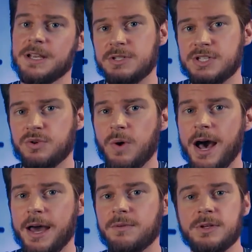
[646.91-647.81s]
you can
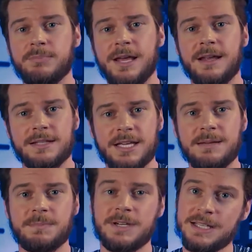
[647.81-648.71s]
squat where you bend at the
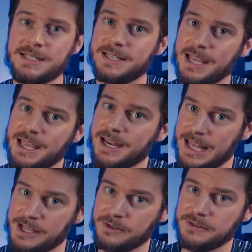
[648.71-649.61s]
hip, knees, and
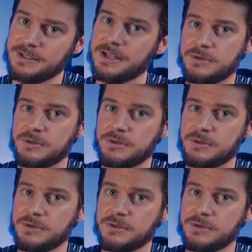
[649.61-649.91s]
ankles,